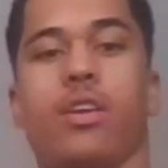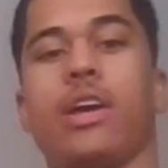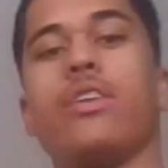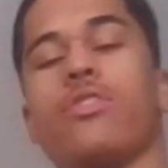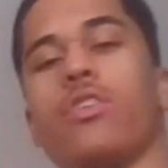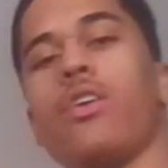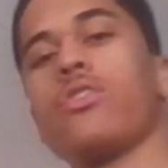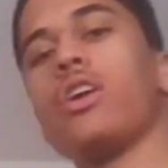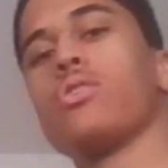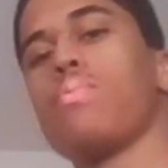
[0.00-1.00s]
It's not
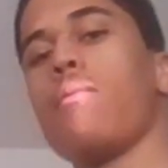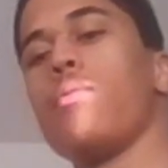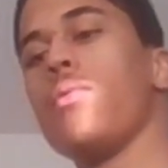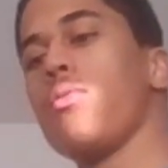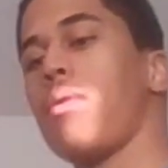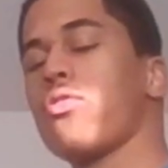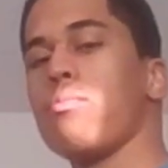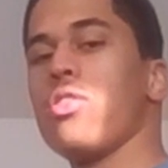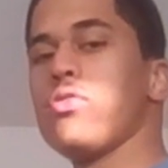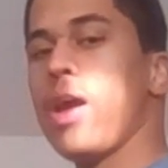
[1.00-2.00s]
such a problem at the
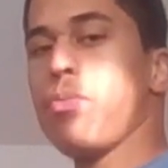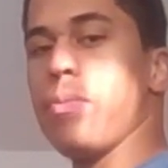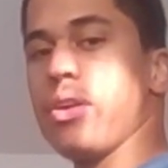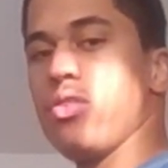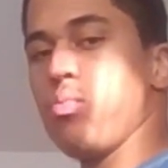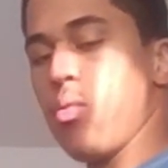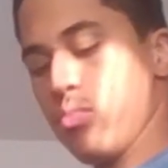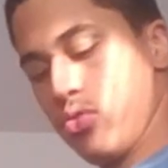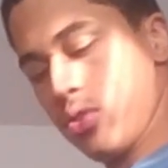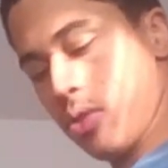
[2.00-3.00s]
bottom of the rep because, well,
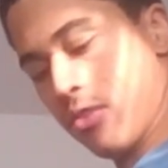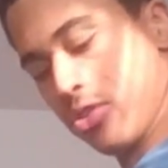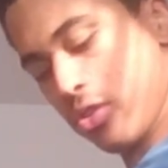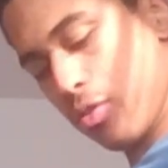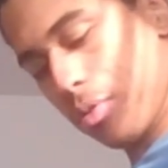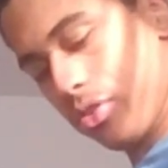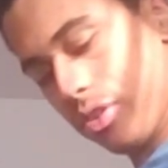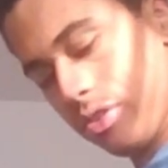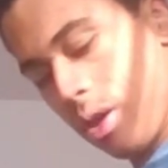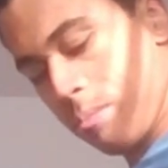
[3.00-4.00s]
you still have to grip onto
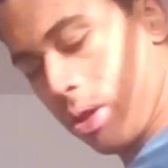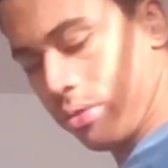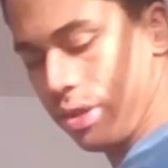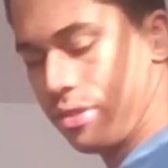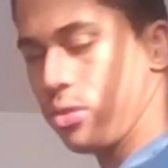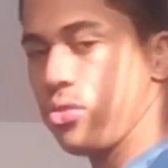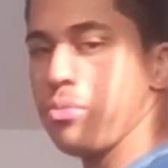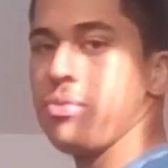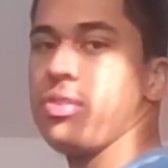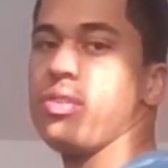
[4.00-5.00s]
the dumbbell and there's still
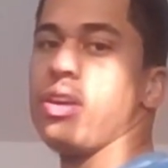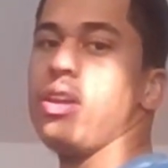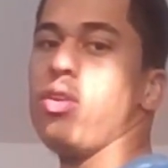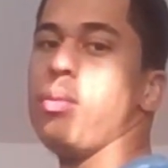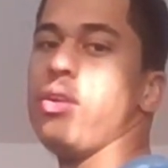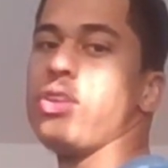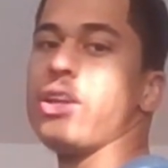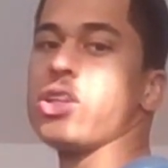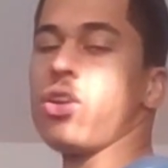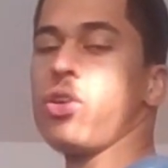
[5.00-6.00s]
a little bit of
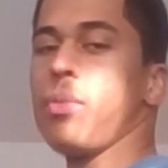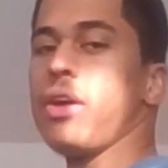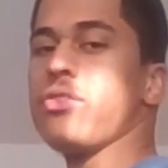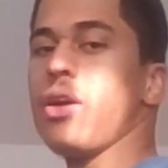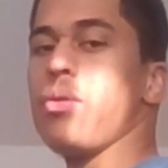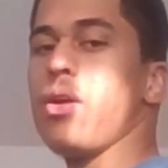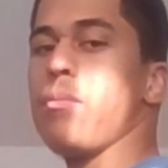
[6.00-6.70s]
tension on your bicep.